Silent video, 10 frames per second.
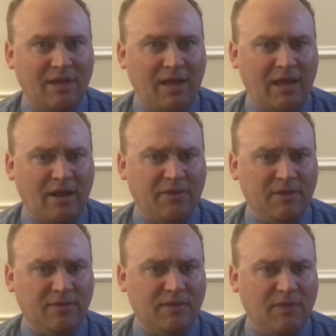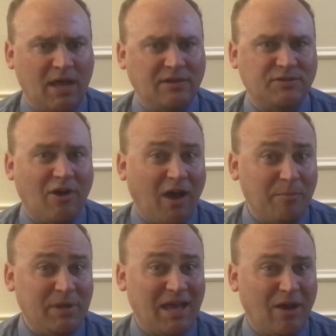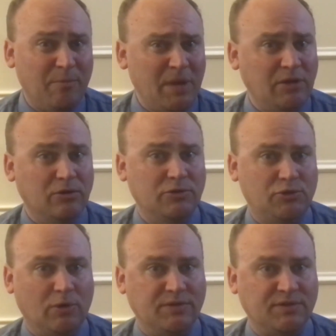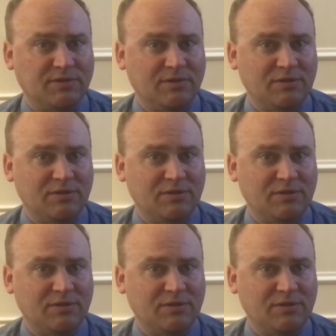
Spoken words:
And I think that that has taught me how to make good choices,